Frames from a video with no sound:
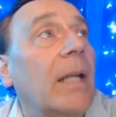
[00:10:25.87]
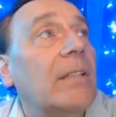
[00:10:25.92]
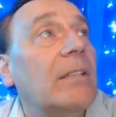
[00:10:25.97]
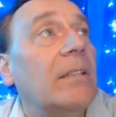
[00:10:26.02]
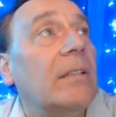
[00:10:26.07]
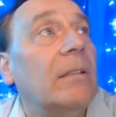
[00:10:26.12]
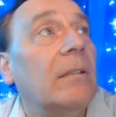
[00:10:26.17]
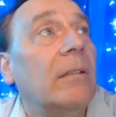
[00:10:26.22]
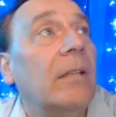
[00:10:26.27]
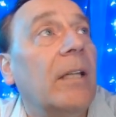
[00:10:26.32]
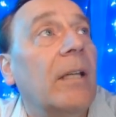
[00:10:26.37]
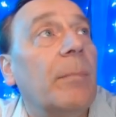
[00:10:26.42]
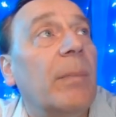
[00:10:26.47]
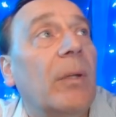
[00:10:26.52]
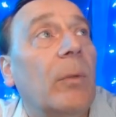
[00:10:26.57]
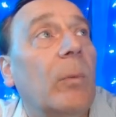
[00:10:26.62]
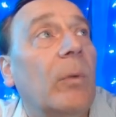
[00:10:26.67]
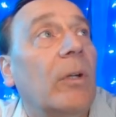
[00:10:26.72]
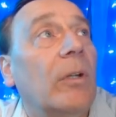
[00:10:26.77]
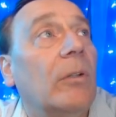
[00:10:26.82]
let's keep
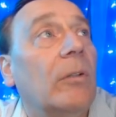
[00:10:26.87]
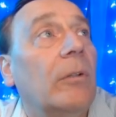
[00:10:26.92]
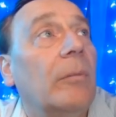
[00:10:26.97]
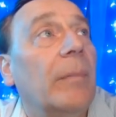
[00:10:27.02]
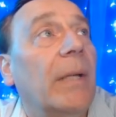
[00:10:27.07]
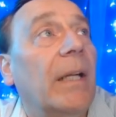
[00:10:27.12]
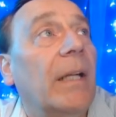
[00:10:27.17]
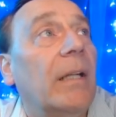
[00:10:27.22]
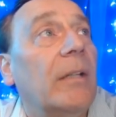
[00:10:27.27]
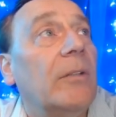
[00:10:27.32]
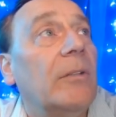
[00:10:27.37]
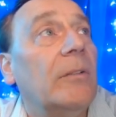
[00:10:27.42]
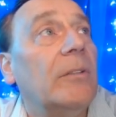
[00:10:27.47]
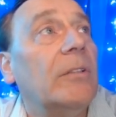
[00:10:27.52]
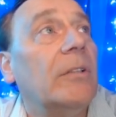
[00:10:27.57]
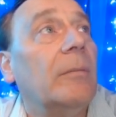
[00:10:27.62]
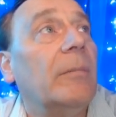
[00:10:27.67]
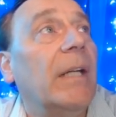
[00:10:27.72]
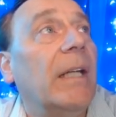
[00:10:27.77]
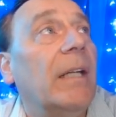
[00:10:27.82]
it work group main and
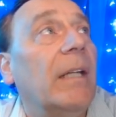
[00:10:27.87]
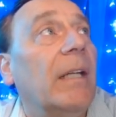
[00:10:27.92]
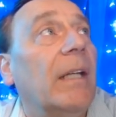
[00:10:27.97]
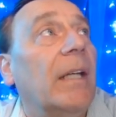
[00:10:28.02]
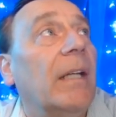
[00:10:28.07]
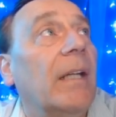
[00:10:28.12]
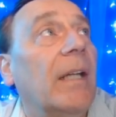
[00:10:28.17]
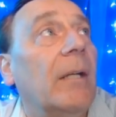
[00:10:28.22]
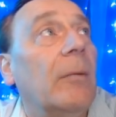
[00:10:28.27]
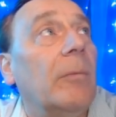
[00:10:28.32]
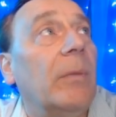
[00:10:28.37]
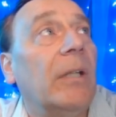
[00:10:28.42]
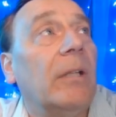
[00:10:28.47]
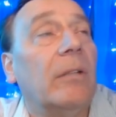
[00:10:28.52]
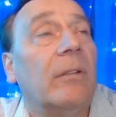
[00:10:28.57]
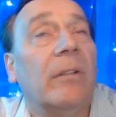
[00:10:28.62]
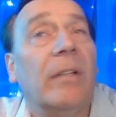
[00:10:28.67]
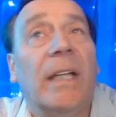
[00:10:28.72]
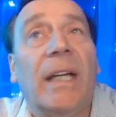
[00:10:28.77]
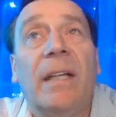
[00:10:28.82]
user main and then we
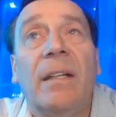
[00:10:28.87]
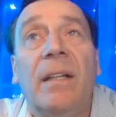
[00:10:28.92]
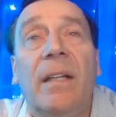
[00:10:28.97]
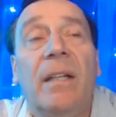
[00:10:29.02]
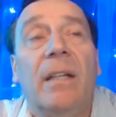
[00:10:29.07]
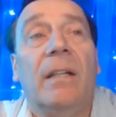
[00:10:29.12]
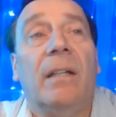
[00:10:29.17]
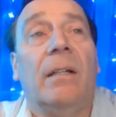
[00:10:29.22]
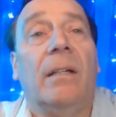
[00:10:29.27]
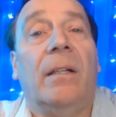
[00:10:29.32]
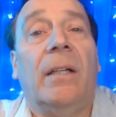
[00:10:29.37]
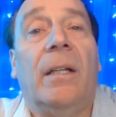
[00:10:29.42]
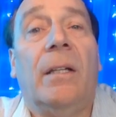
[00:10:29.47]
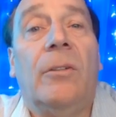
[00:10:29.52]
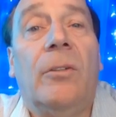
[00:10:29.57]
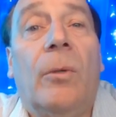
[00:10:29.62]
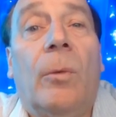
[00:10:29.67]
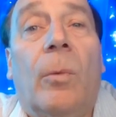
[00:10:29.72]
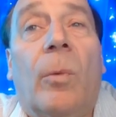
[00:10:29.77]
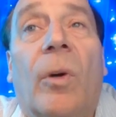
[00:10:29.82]
create here a
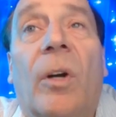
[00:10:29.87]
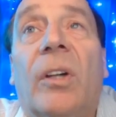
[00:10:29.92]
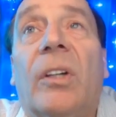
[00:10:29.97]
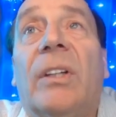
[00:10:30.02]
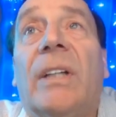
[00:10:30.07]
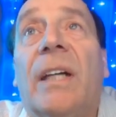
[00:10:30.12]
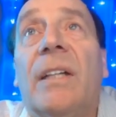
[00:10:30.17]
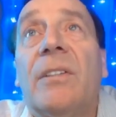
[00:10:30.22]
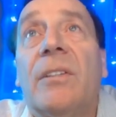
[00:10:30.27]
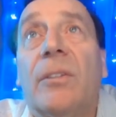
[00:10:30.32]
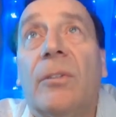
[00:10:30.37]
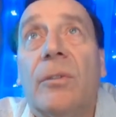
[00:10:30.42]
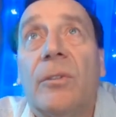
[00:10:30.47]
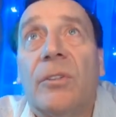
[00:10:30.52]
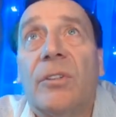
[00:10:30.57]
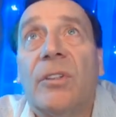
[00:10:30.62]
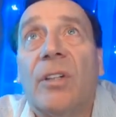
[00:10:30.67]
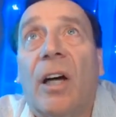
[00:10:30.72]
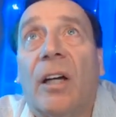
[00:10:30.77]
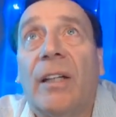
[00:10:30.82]
new work desk.
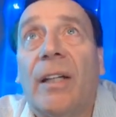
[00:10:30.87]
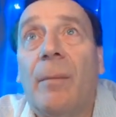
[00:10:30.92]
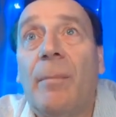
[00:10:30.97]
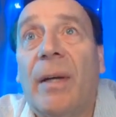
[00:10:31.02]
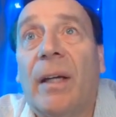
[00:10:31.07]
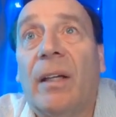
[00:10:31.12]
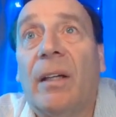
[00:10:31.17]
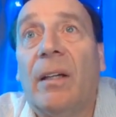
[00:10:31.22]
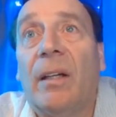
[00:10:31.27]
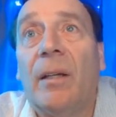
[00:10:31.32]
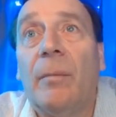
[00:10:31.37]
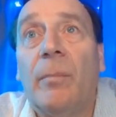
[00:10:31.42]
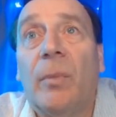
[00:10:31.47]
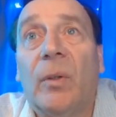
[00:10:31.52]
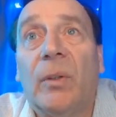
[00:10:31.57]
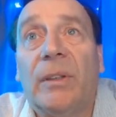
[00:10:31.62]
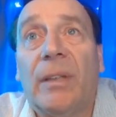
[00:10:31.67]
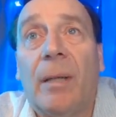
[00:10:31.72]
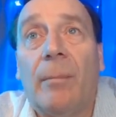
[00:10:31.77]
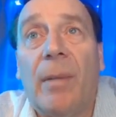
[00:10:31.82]
You saw that my
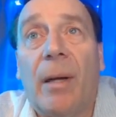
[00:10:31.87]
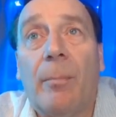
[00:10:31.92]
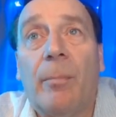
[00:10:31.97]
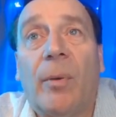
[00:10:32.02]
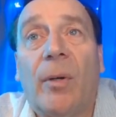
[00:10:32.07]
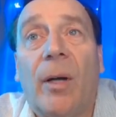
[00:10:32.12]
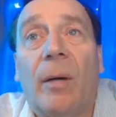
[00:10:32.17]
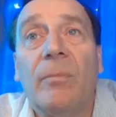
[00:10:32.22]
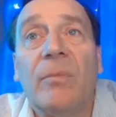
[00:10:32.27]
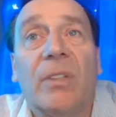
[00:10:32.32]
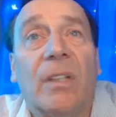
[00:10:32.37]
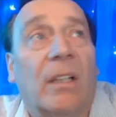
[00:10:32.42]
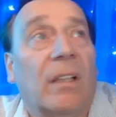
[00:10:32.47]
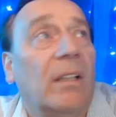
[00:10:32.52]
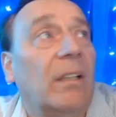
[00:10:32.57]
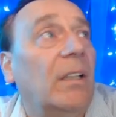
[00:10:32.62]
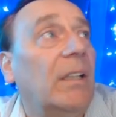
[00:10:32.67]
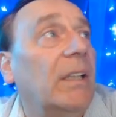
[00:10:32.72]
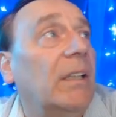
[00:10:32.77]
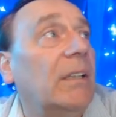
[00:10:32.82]
clipboard and my prompts
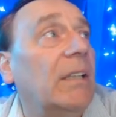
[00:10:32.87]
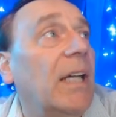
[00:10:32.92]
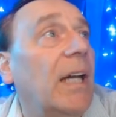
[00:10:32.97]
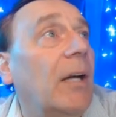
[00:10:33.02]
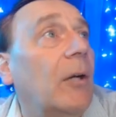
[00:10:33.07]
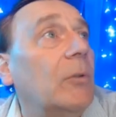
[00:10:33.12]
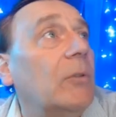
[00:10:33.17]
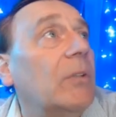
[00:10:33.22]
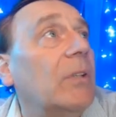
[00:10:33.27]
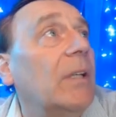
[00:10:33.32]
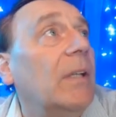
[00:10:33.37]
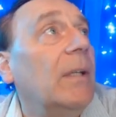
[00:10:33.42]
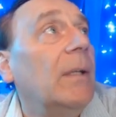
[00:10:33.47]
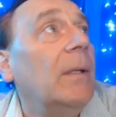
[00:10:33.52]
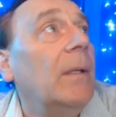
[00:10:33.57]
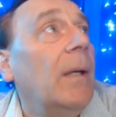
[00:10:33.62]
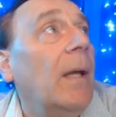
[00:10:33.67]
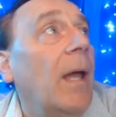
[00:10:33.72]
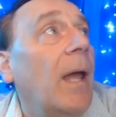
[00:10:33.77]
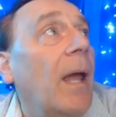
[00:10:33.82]
are cleared out
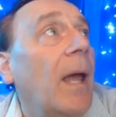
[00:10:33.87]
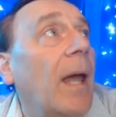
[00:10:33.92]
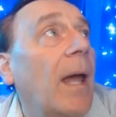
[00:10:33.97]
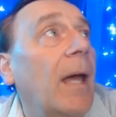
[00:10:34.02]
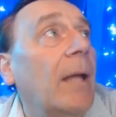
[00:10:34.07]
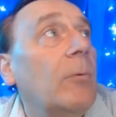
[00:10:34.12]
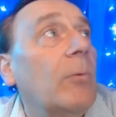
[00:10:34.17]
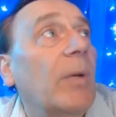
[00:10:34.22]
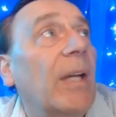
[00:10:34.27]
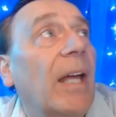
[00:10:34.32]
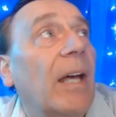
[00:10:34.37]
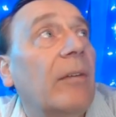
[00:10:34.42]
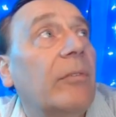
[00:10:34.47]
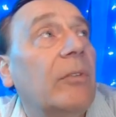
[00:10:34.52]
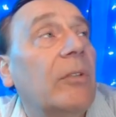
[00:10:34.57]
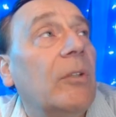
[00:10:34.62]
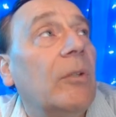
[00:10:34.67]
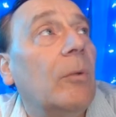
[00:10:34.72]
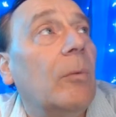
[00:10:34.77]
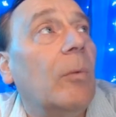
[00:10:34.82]
and we
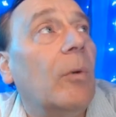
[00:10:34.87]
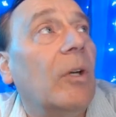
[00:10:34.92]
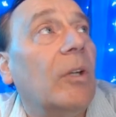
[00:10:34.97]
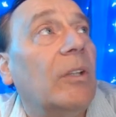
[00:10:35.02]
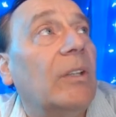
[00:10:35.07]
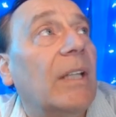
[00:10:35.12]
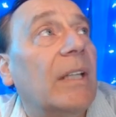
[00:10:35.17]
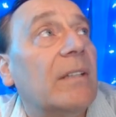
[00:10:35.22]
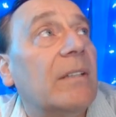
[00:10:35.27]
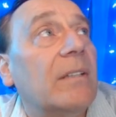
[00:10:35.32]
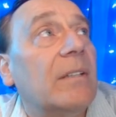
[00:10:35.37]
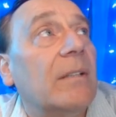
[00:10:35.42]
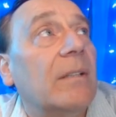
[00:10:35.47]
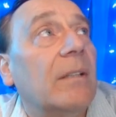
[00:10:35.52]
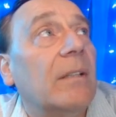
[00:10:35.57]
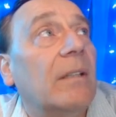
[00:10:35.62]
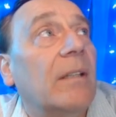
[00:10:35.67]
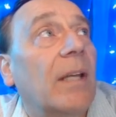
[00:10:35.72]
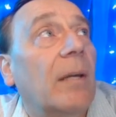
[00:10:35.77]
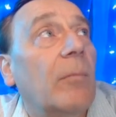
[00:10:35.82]
have a new work desk
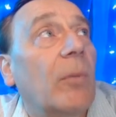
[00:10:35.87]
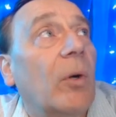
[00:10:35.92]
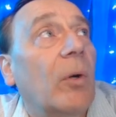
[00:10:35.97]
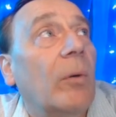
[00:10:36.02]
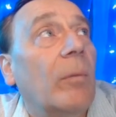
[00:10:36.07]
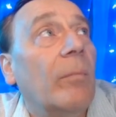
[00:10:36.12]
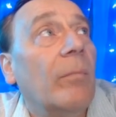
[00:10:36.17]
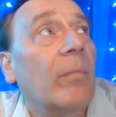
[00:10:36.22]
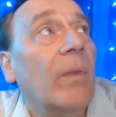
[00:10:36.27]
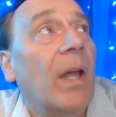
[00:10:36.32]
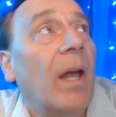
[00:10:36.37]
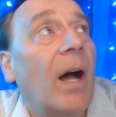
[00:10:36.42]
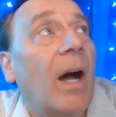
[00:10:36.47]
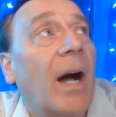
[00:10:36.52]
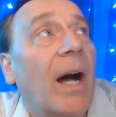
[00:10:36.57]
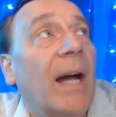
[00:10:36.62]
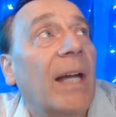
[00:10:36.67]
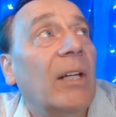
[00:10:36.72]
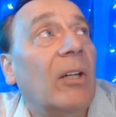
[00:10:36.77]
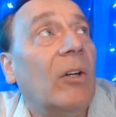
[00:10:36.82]
demo
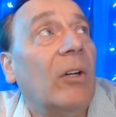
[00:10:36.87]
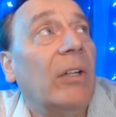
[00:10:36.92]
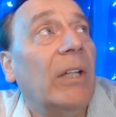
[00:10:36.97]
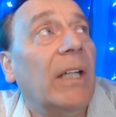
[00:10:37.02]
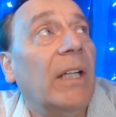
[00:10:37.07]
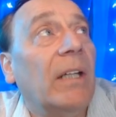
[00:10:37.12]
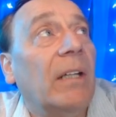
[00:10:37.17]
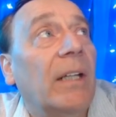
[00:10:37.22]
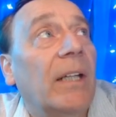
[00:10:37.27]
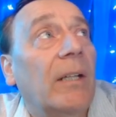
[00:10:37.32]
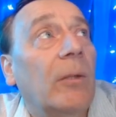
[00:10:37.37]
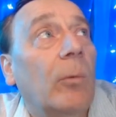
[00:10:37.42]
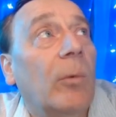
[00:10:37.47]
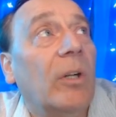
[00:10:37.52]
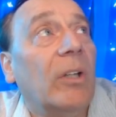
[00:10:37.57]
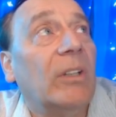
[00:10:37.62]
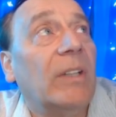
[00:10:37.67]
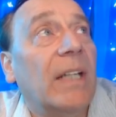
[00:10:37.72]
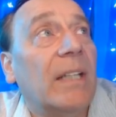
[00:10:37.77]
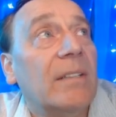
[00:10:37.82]
icon here in
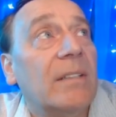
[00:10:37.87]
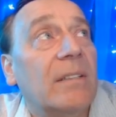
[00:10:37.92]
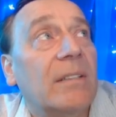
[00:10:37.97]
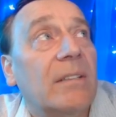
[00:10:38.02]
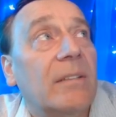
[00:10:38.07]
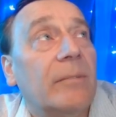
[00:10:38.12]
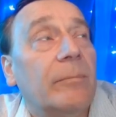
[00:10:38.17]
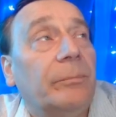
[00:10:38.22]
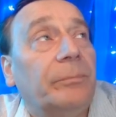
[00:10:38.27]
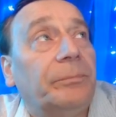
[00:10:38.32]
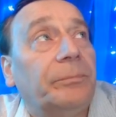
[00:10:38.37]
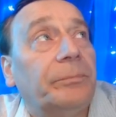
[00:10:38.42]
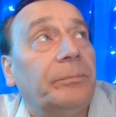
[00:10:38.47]
work desks.